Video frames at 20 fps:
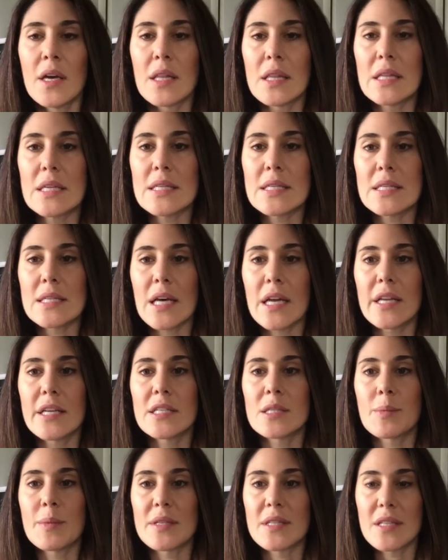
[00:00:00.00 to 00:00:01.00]
This study
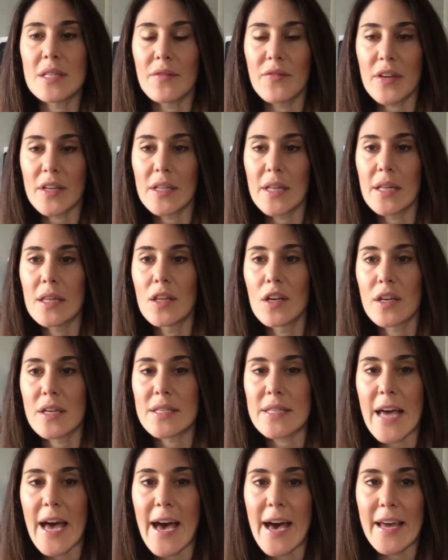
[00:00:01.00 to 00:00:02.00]
specifically
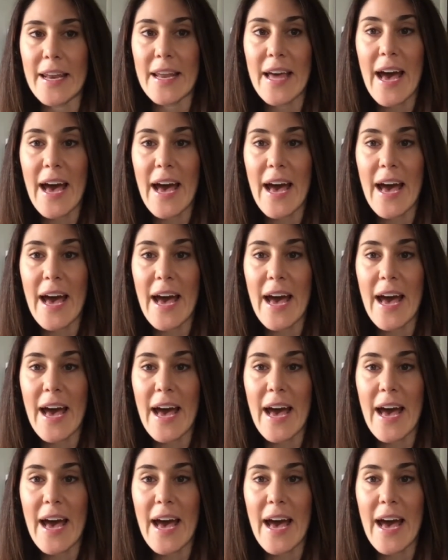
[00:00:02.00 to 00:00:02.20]
looks at